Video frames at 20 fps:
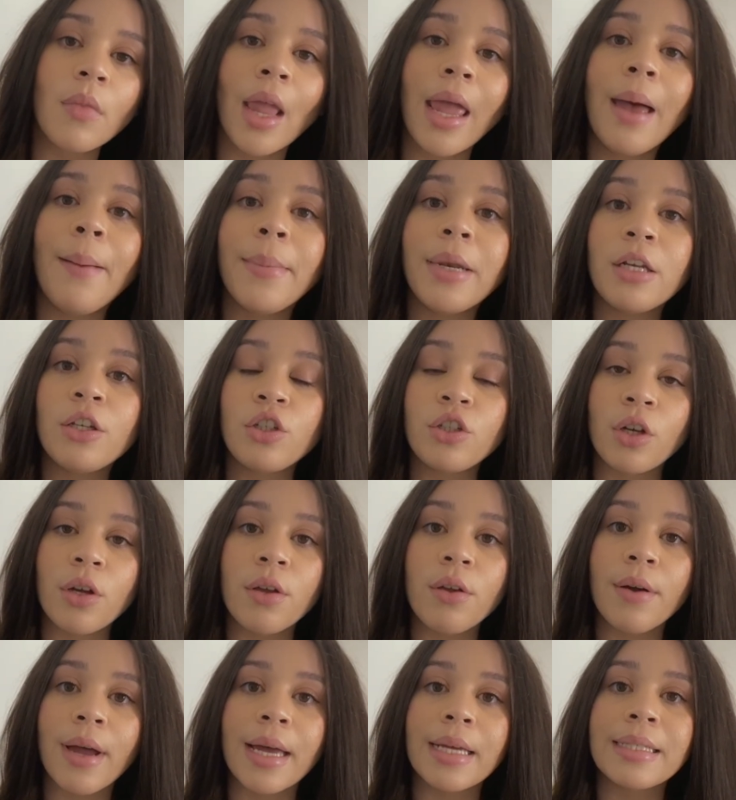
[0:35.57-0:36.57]
I'm going to show
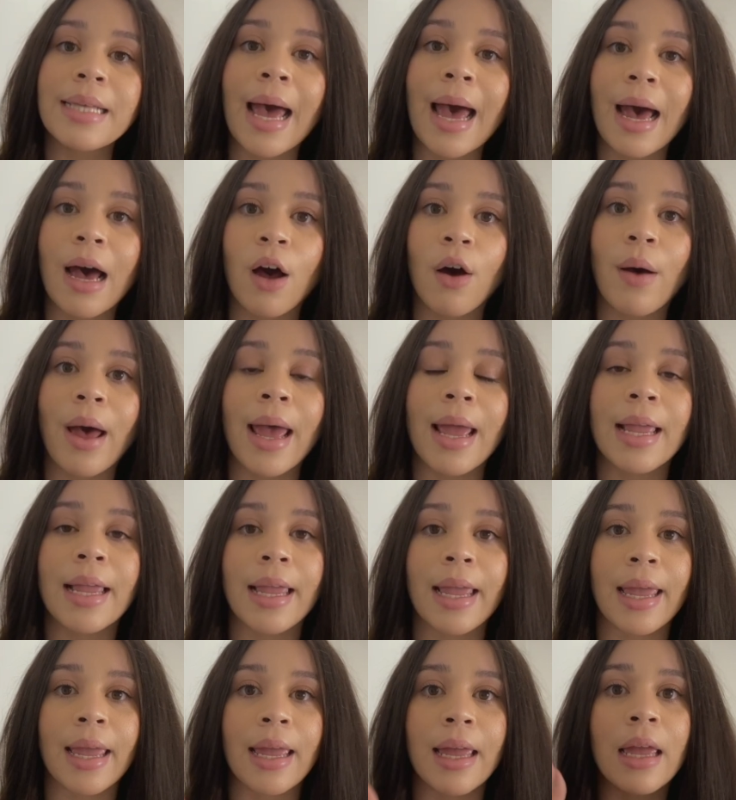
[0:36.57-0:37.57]
you guys how I
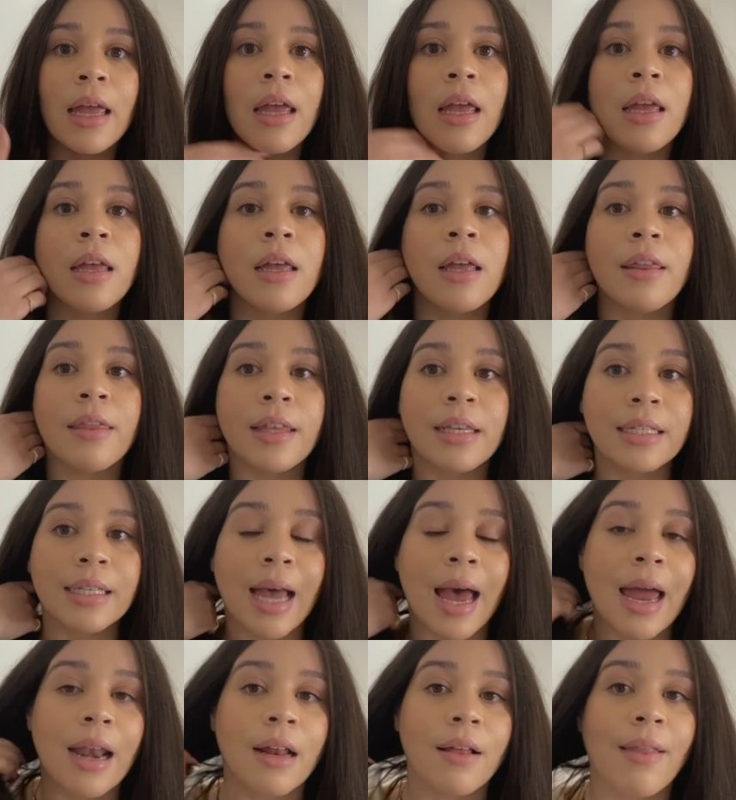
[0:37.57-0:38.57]
get this
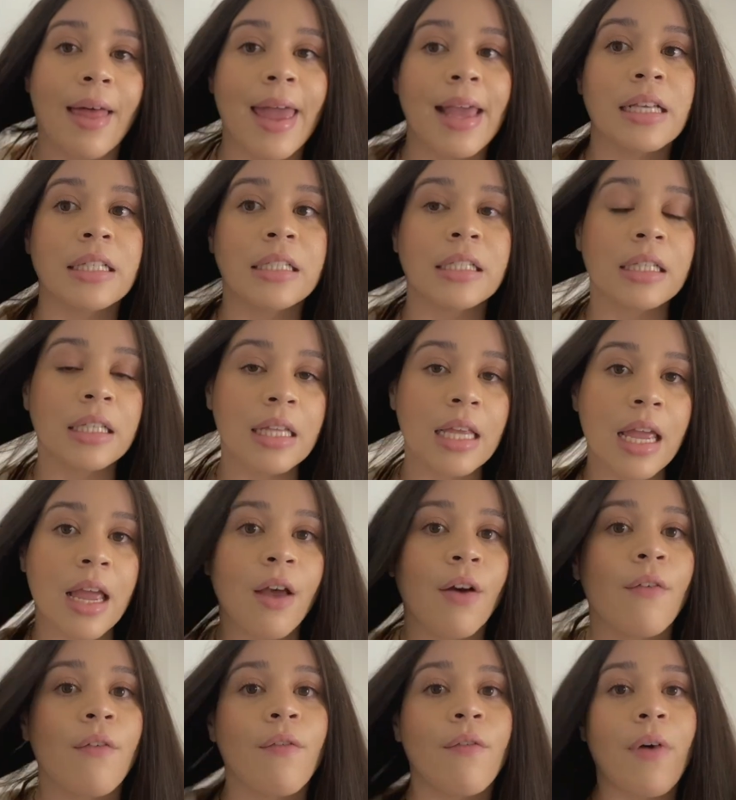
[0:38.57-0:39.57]
kind of like
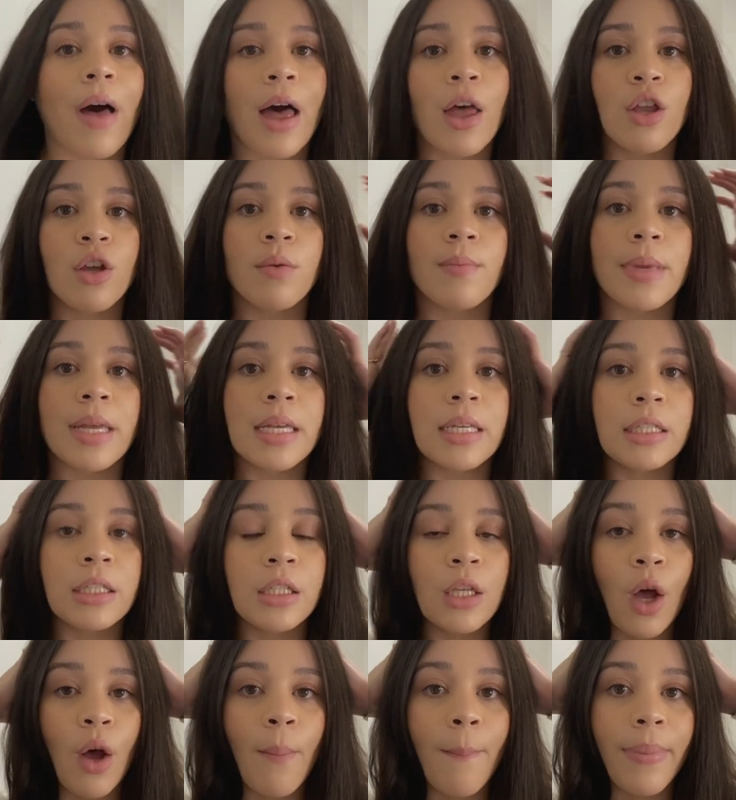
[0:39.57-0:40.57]
sleek, voluminous
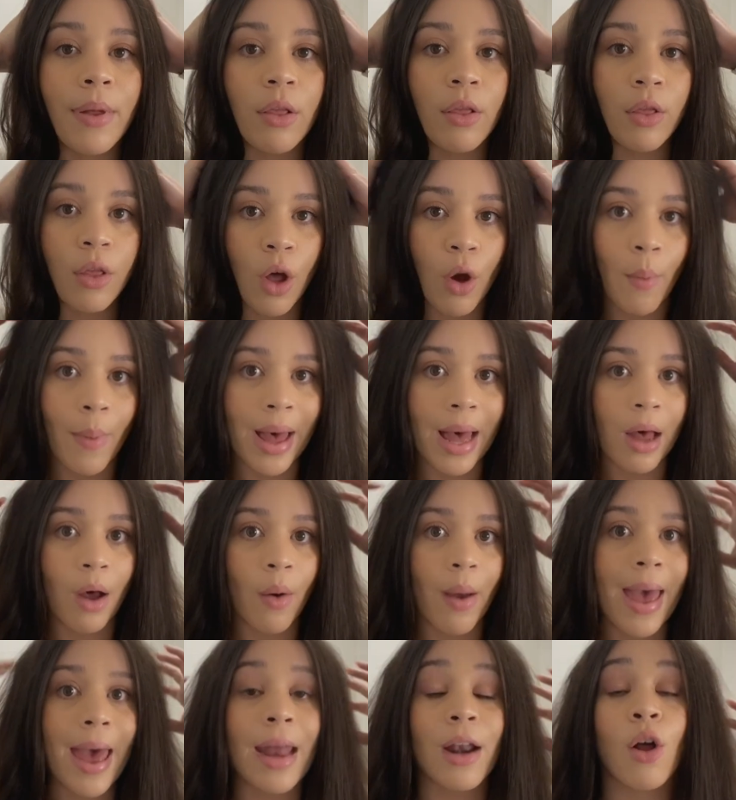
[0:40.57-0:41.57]

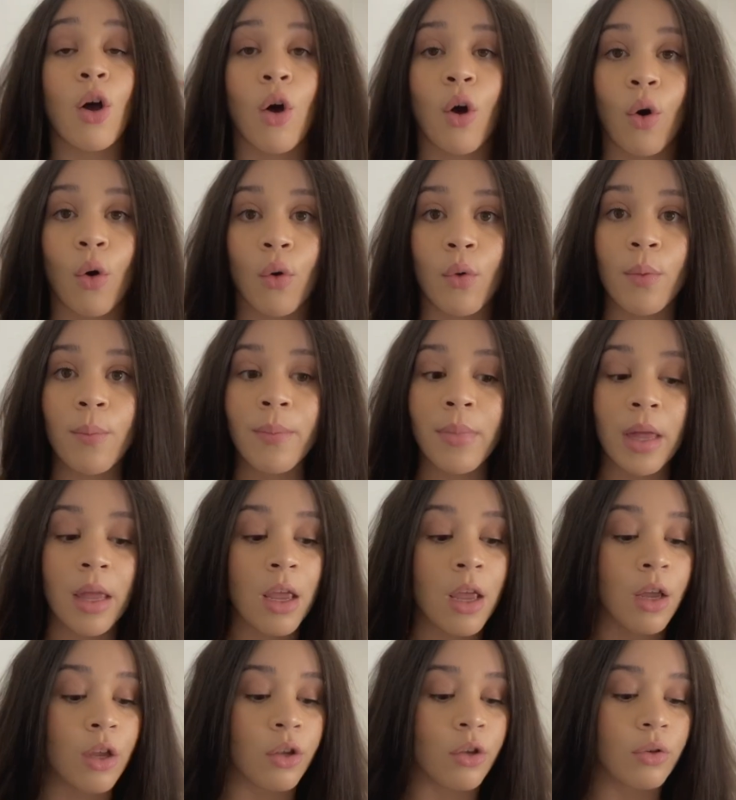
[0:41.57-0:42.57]
blowout at home
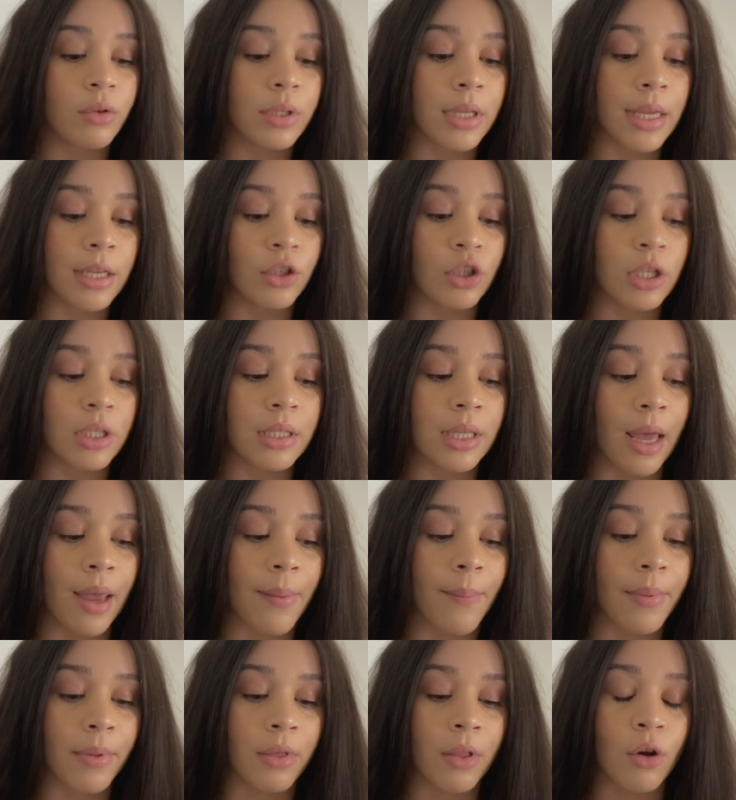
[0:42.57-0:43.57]
using just a
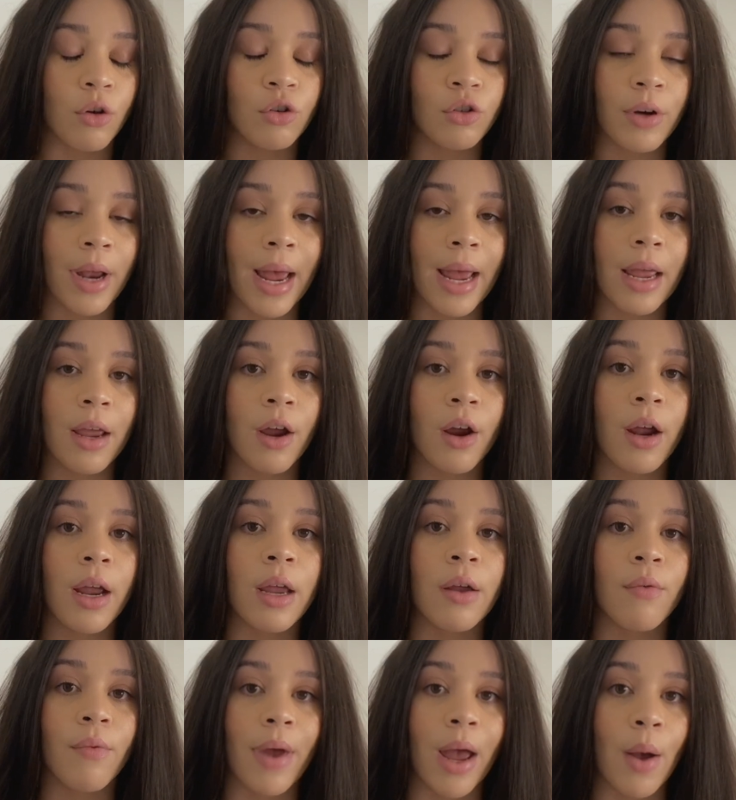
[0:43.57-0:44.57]
blow dryer,
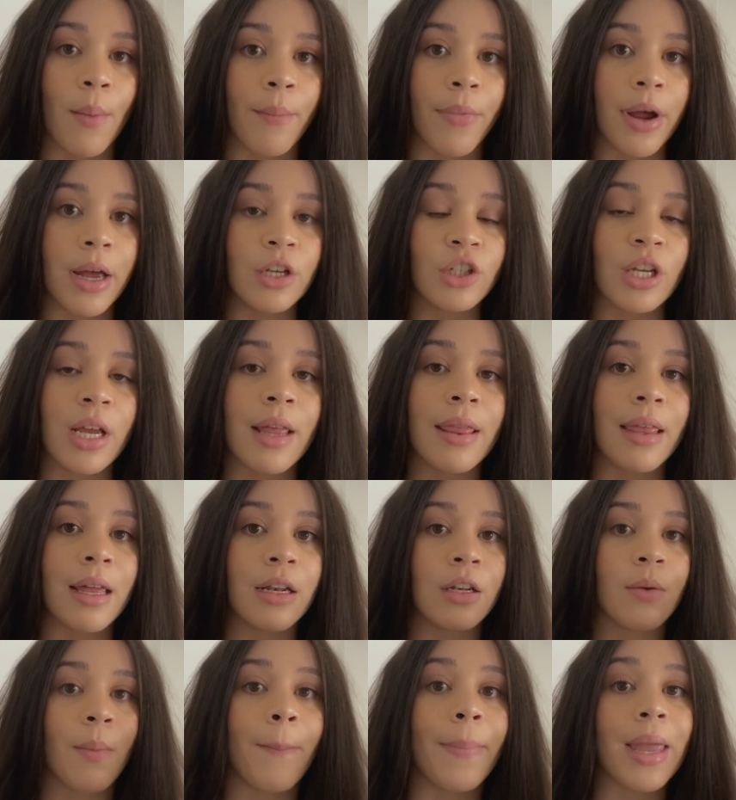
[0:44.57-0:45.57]
a round brush, and
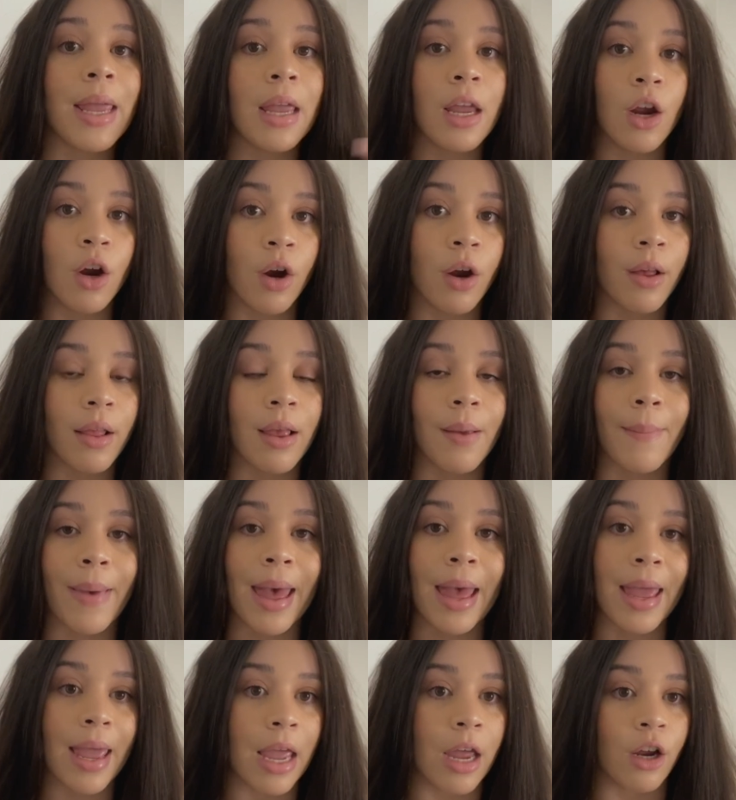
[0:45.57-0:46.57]
then pin curling my
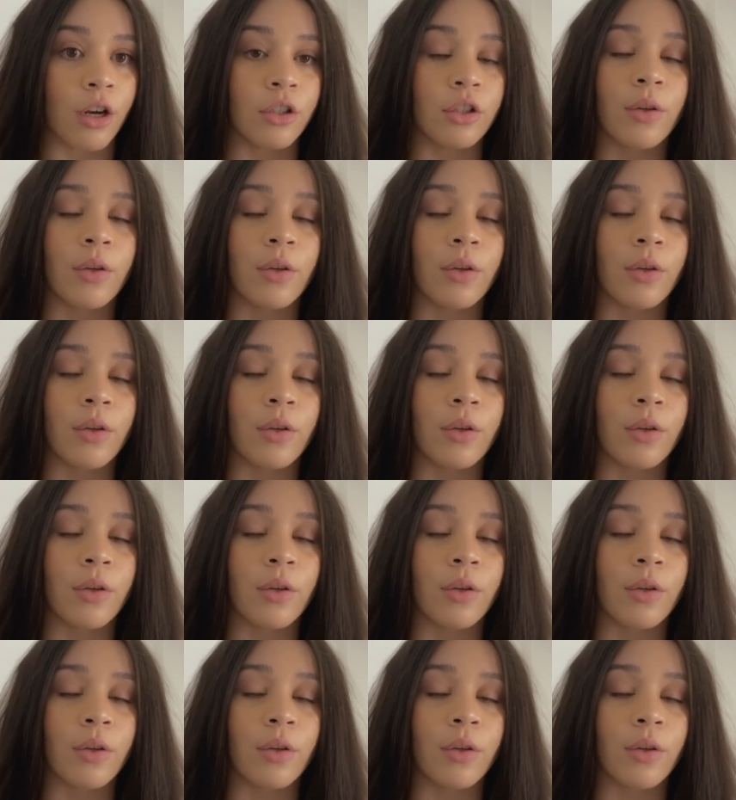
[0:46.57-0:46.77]
hair.